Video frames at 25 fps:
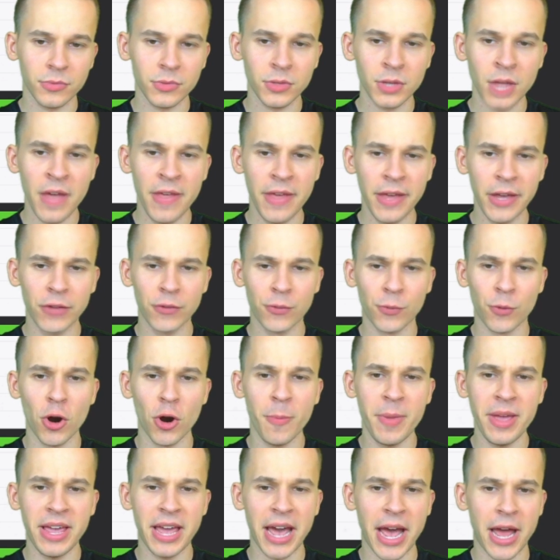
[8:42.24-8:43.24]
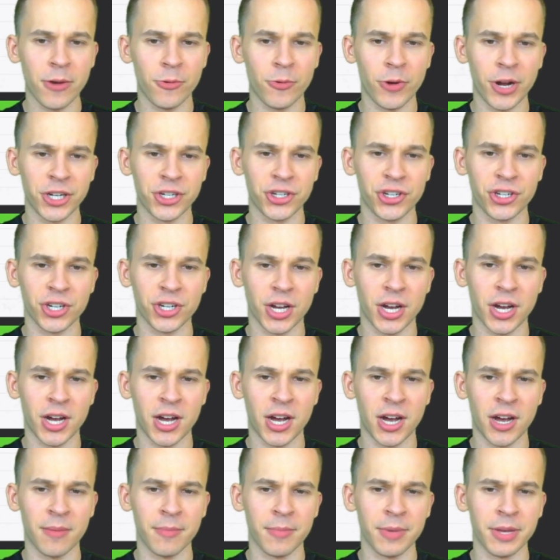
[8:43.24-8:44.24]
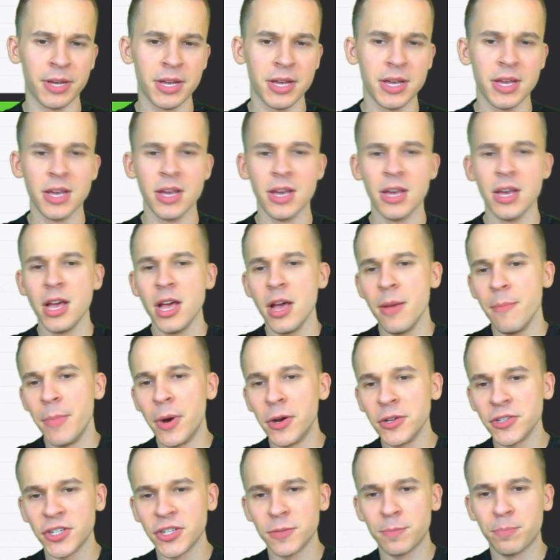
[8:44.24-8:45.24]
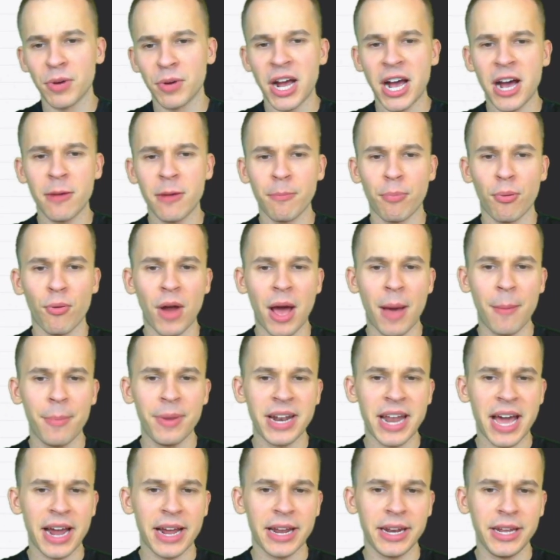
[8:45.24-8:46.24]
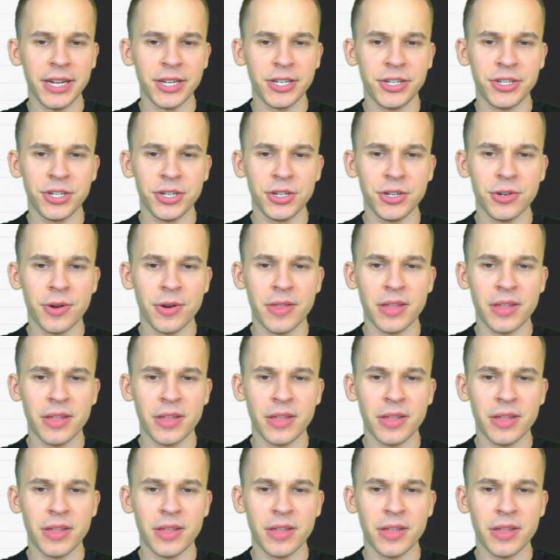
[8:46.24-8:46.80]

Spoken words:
I think it's Roby, Kenrich, Moses Brown, probably not going to get two.